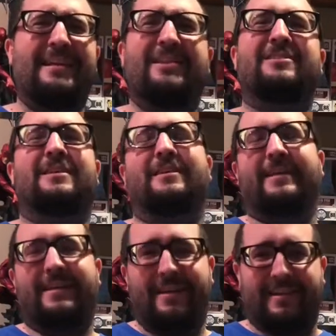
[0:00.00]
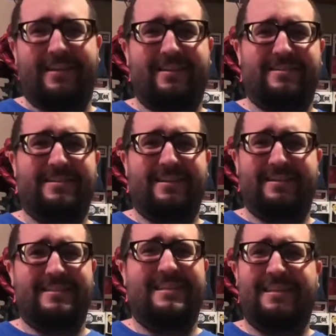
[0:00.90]
he looks like a kid, he looks like
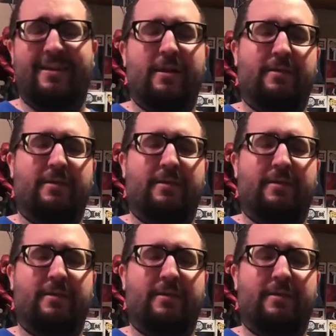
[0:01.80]
a teenager.